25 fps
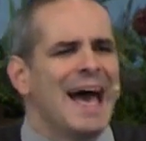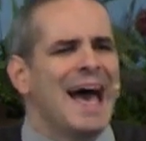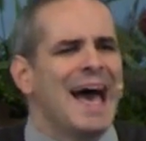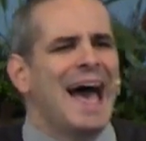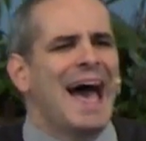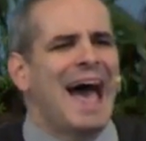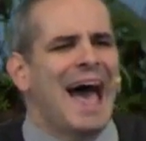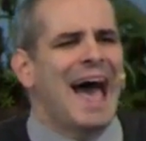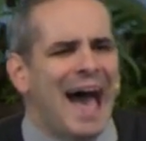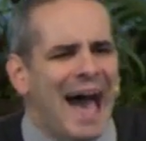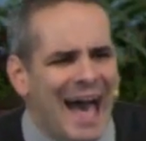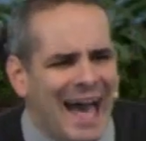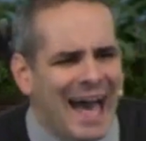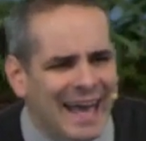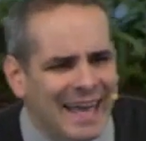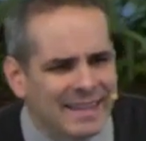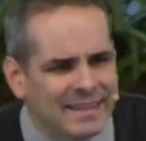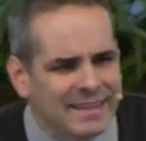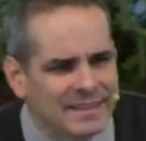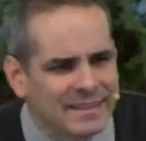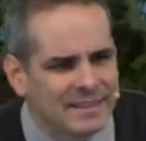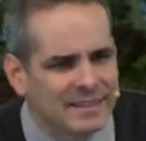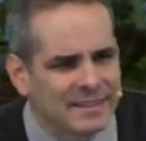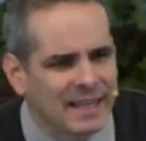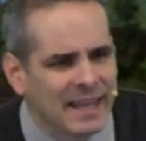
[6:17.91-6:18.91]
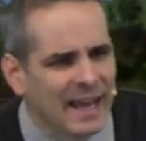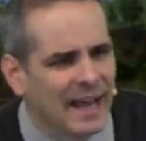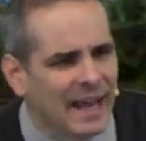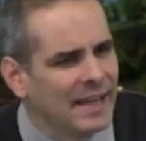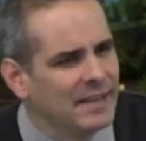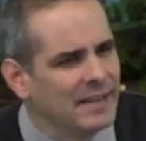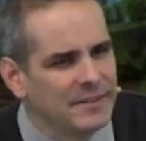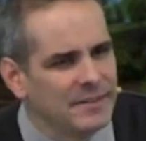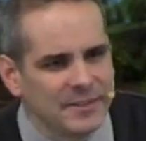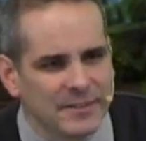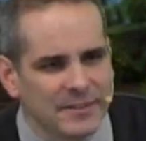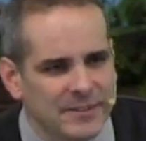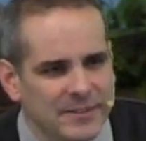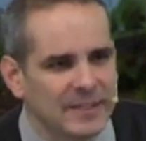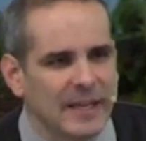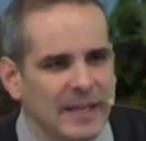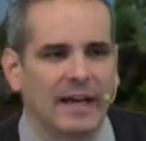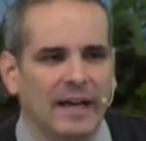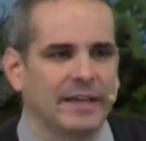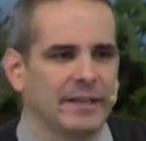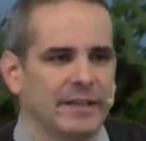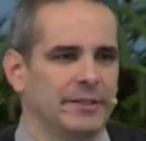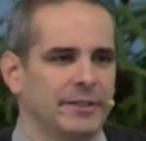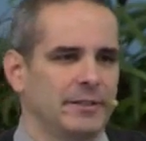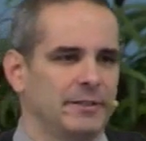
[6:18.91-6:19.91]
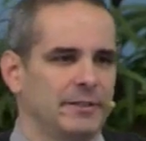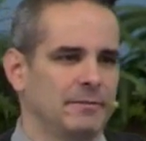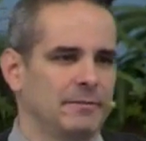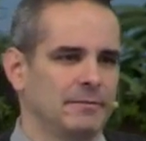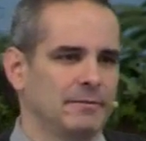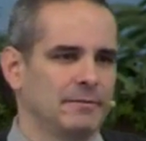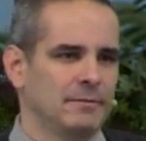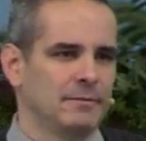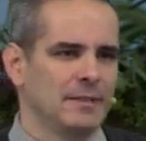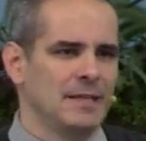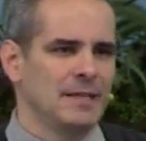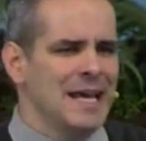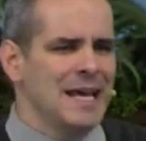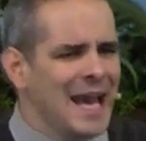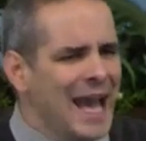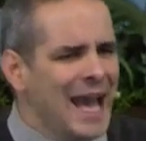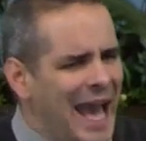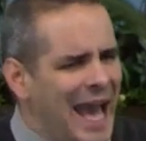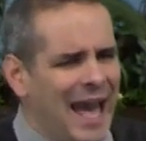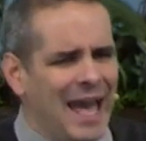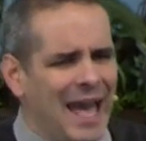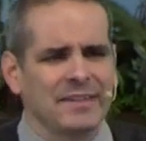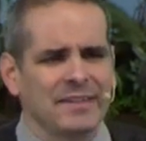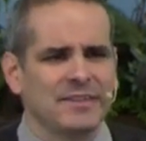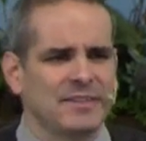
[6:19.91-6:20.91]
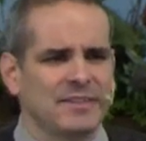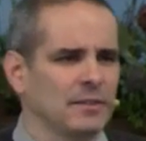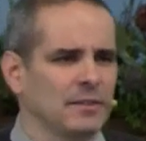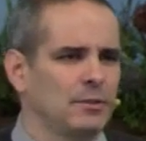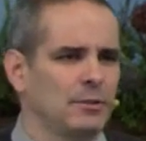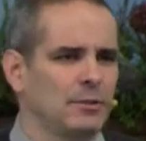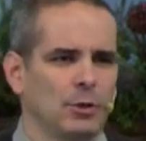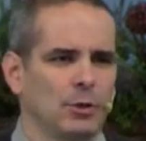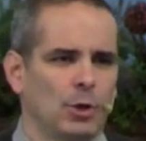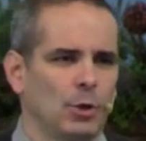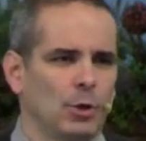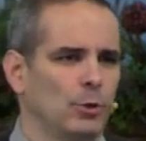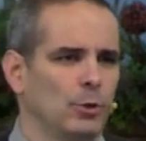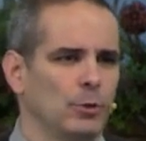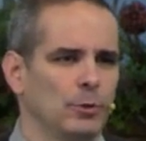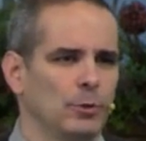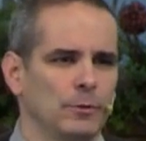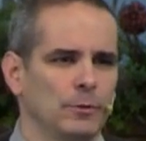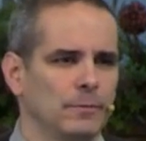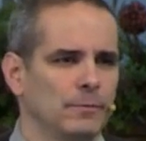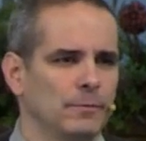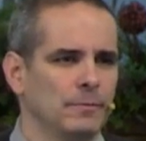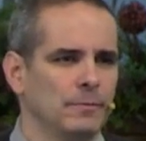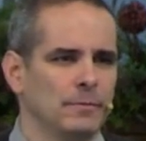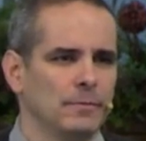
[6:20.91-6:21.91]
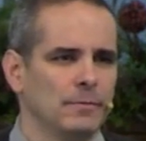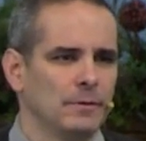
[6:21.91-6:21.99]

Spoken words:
has a desire, has a goal,